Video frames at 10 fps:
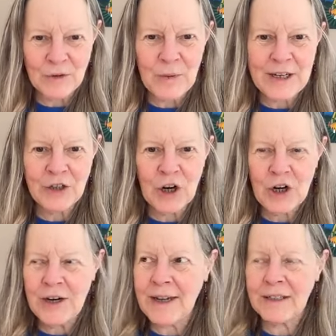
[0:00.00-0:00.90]
We
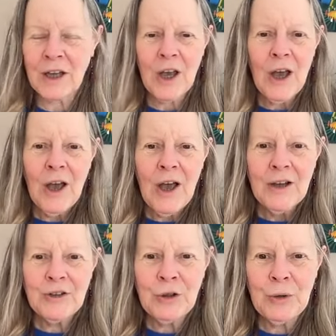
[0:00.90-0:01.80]
turn
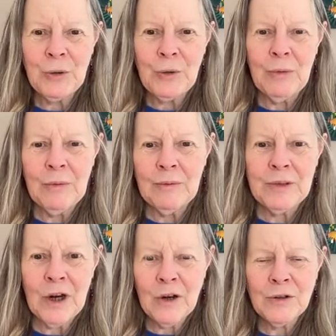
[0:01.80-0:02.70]
to
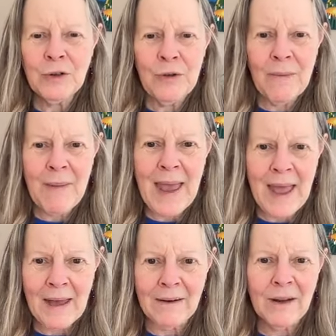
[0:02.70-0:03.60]
the
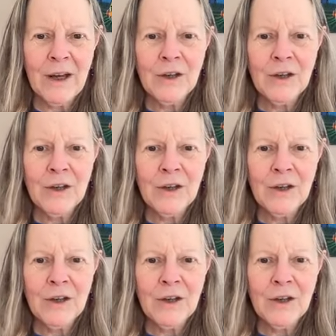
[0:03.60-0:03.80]
man,